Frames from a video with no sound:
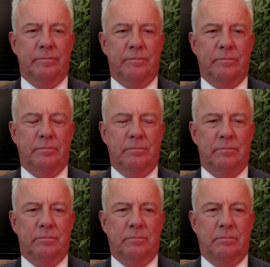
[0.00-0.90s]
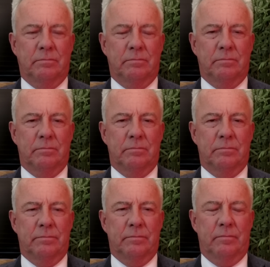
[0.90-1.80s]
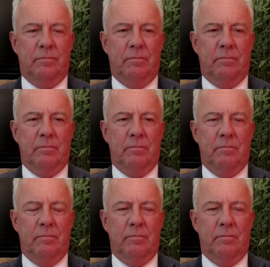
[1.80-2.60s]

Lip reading: This person isn't speaking.